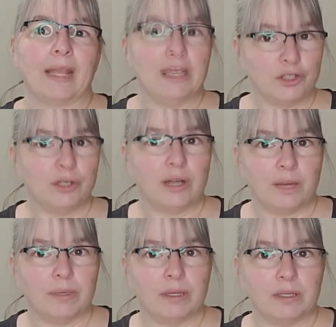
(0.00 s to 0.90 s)
it should
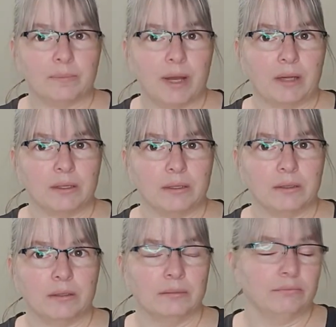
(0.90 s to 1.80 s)
not be in this box.
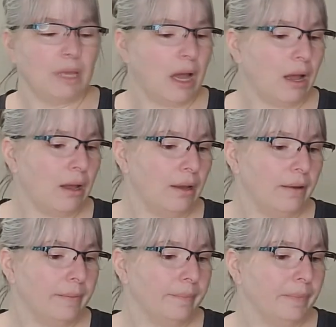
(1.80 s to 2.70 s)

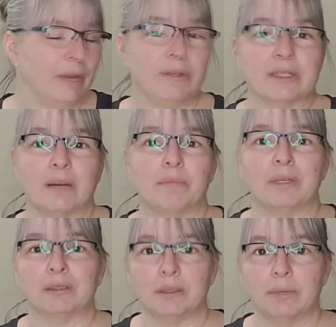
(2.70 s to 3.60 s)
If it's got
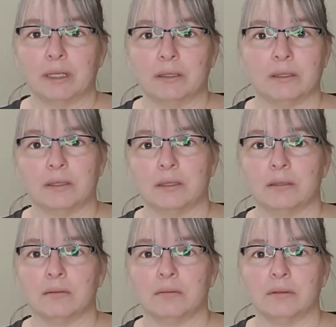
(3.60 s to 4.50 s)
melted buttons,
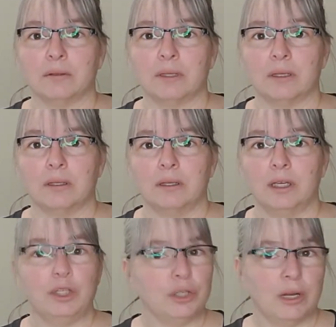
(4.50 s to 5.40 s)

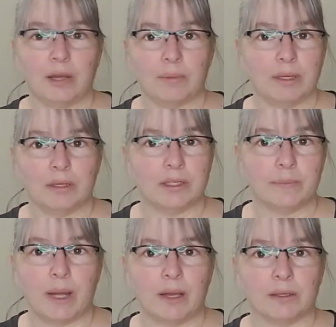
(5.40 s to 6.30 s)
it should not be in this
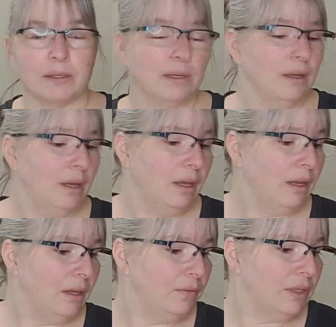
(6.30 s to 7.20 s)
box.
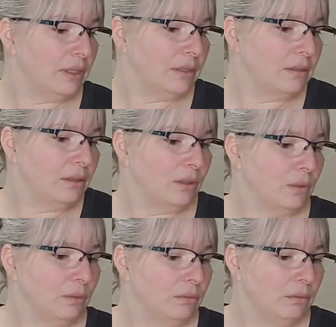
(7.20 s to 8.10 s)
If it's, you
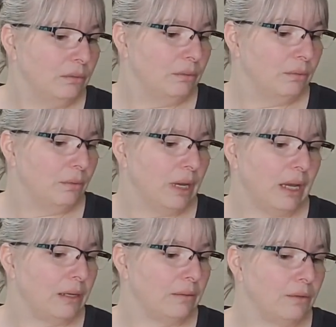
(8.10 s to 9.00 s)
know,
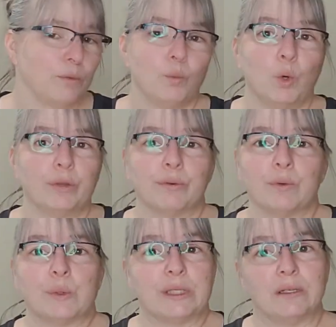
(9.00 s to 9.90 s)
got worn
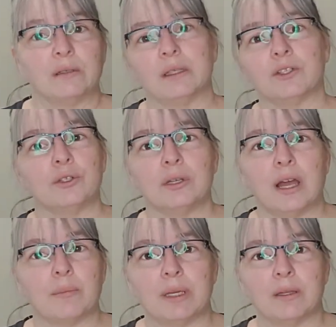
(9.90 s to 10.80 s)
through silk, it should
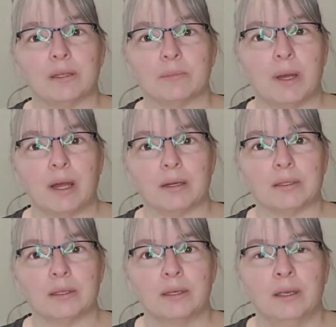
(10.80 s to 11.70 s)
not be in this
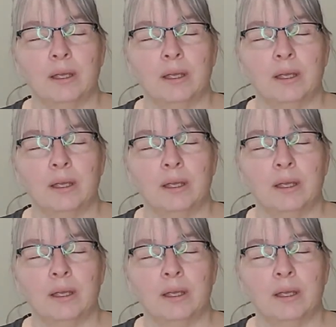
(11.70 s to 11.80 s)
box.